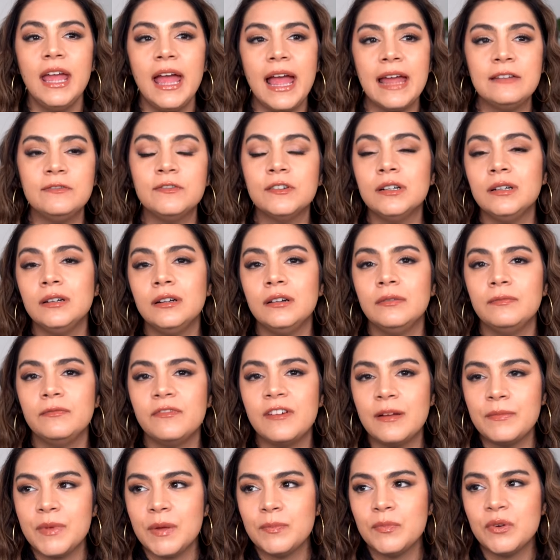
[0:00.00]
And for
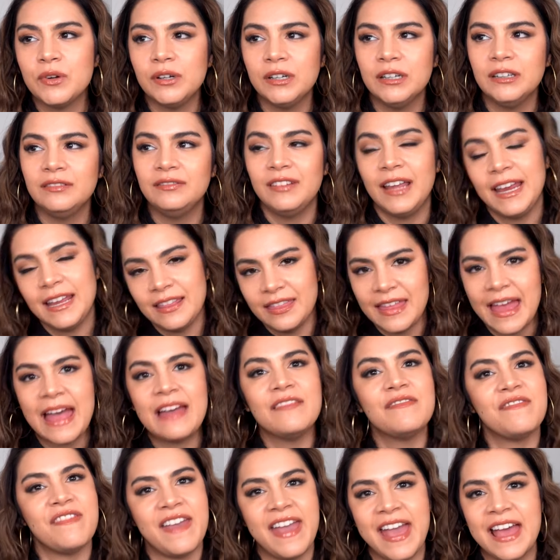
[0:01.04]
from a more like that
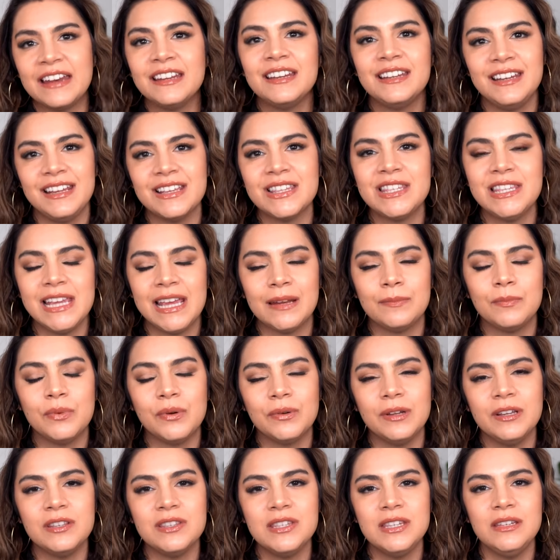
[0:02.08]
vanity
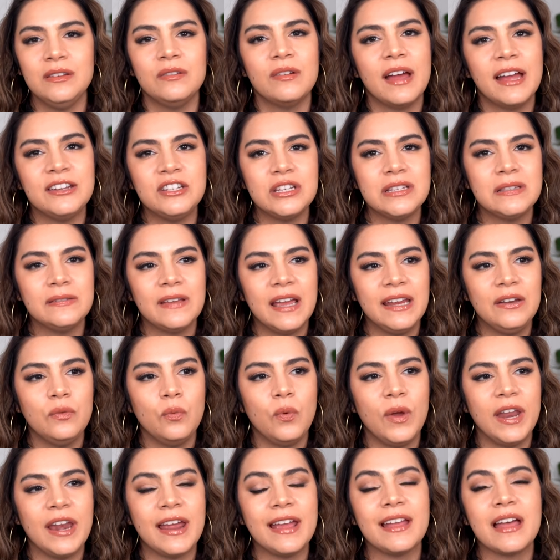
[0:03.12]
standpoint too, I just find
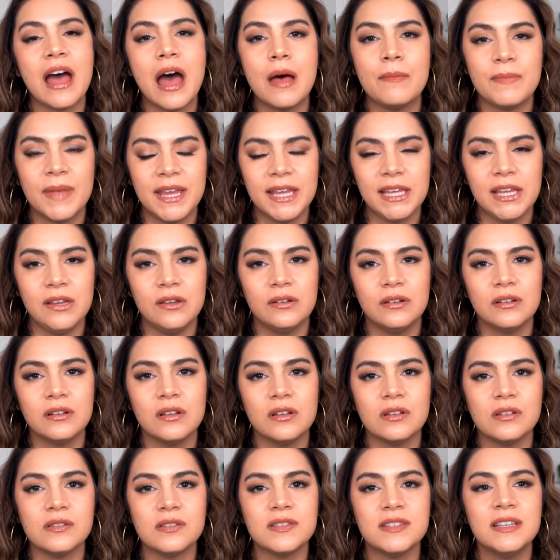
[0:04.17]
when I cut my
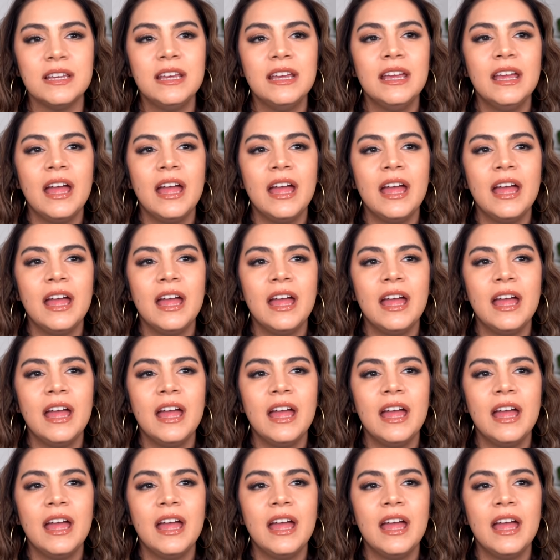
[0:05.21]
cuticles,